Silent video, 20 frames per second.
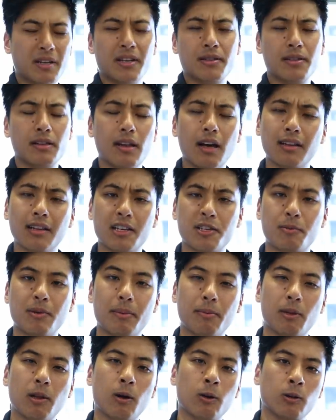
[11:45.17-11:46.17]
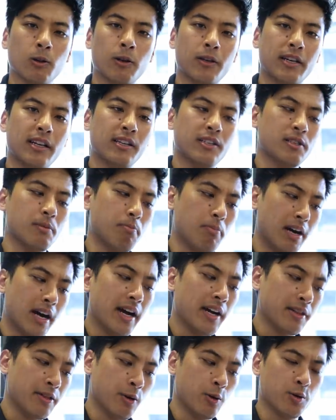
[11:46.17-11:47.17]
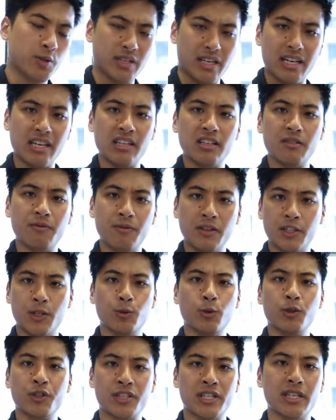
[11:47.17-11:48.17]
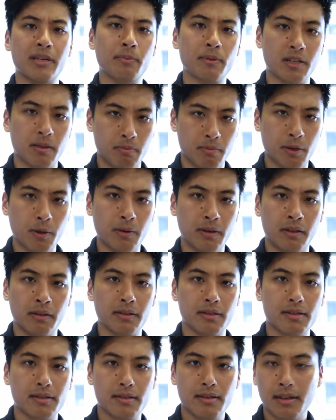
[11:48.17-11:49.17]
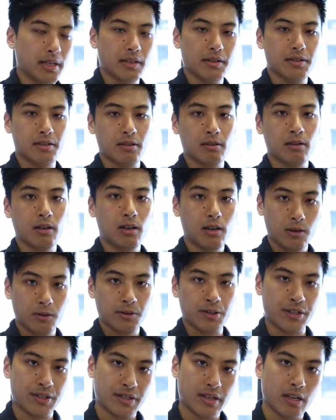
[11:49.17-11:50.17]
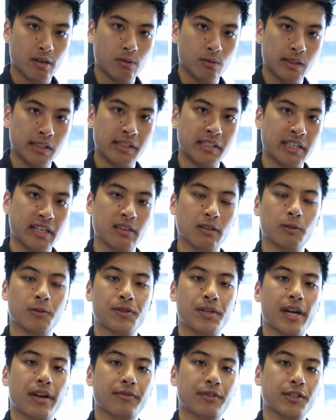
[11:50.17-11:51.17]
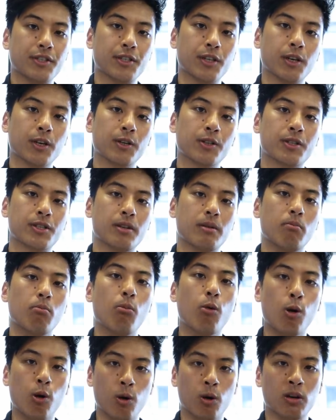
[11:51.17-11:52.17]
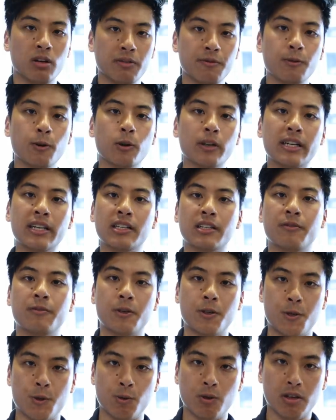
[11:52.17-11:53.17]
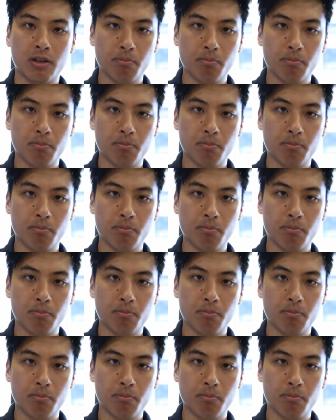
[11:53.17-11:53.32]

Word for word: because a lot less people are looking to buy those individual cheap components. Because they're harder to sell, retailers have to charge more for individual